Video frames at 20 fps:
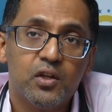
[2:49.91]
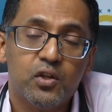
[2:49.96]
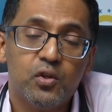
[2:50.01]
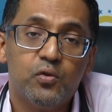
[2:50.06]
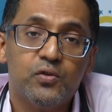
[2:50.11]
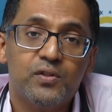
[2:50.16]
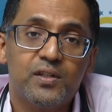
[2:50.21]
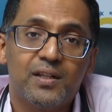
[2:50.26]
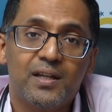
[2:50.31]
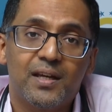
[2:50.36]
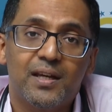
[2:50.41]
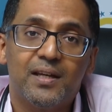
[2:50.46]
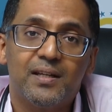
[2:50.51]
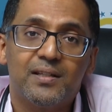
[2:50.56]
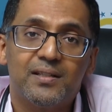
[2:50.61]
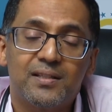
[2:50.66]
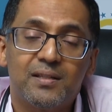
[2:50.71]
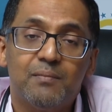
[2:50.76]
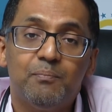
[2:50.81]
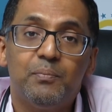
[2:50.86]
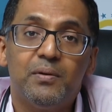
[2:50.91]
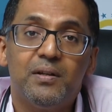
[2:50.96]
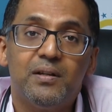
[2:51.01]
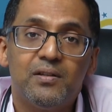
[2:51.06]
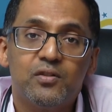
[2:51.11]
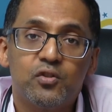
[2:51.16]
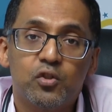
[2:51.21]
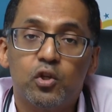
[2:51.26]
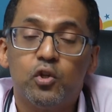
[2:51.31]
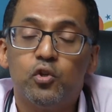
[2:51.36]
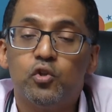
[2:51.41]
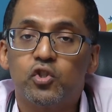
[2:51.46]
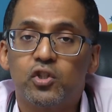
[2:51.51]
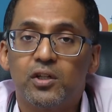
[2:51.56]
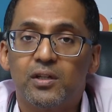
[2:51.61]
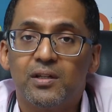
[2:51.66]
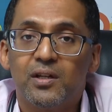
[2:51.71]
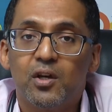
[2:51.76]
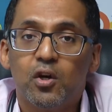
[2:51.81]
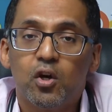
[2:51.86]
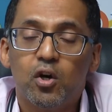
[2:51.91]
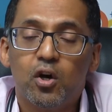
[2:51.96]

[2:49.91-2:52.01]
using a simple solution